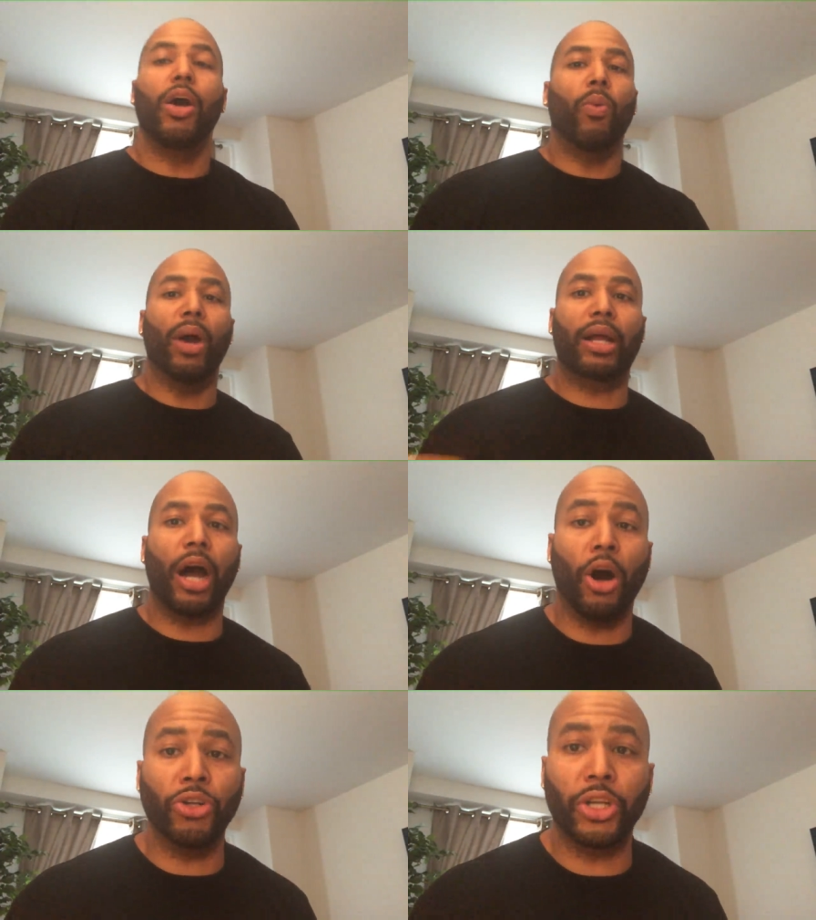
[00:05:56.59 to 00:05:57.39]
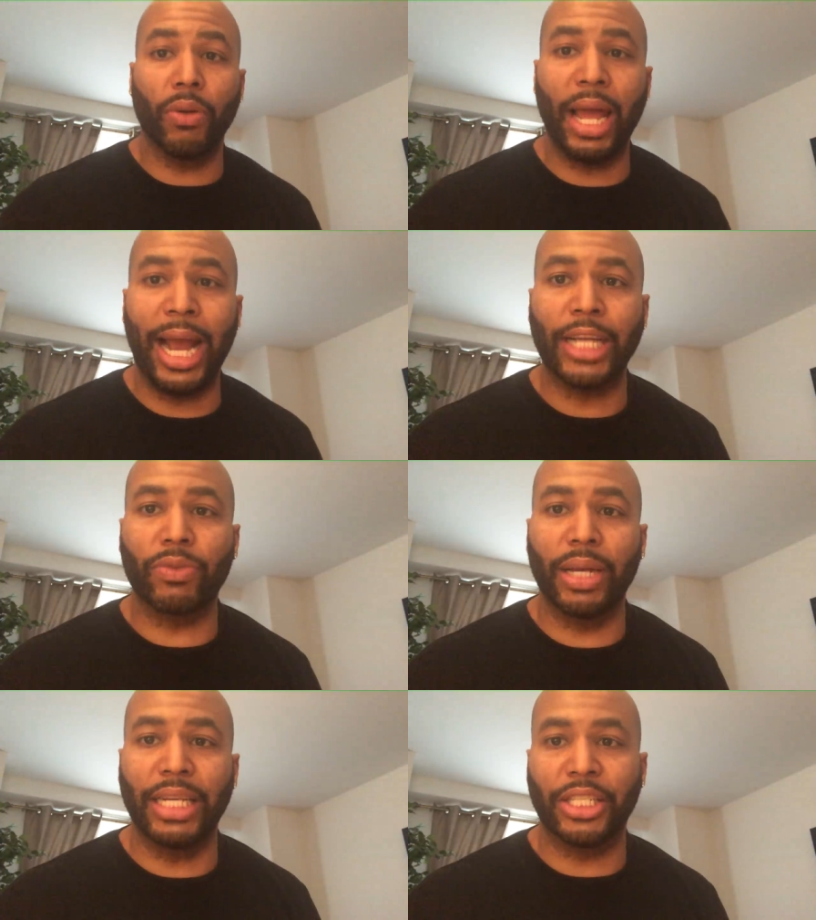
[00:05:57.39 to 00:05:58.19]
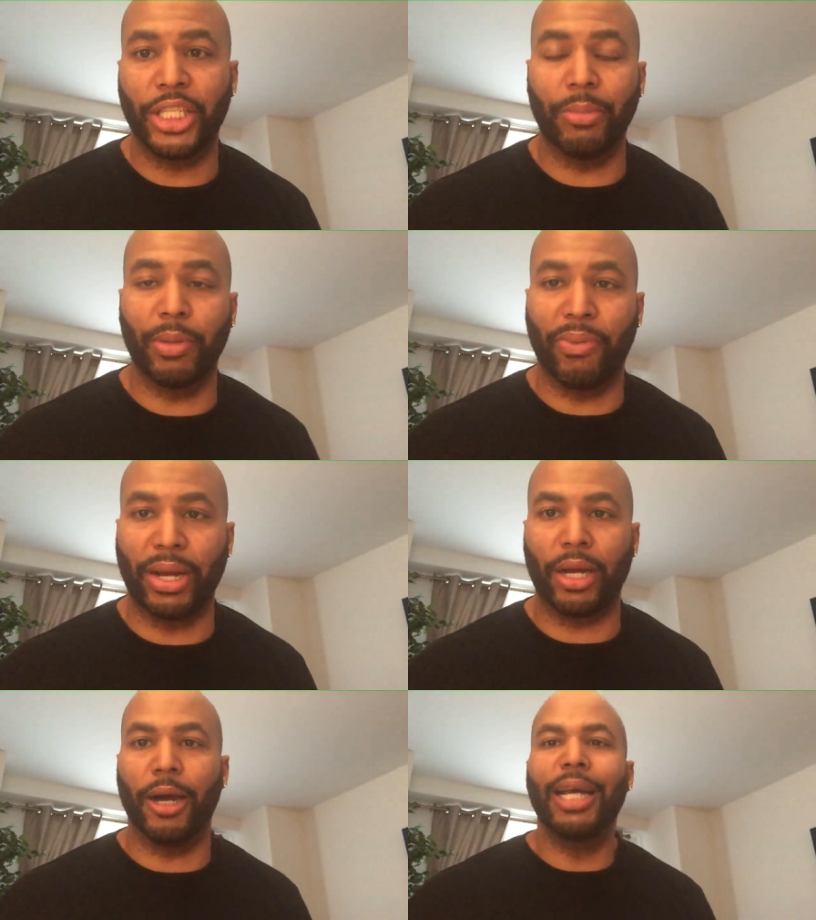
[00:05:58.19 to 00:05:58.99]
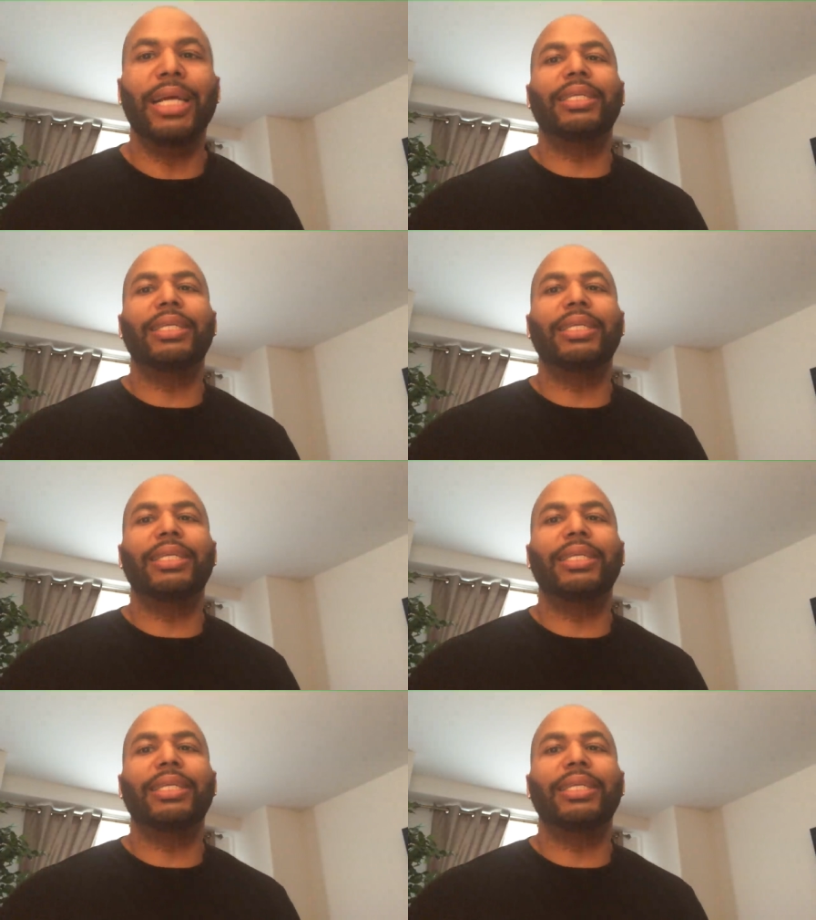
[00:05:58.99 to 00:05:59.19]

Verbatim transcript: What caused your last relationship to break up?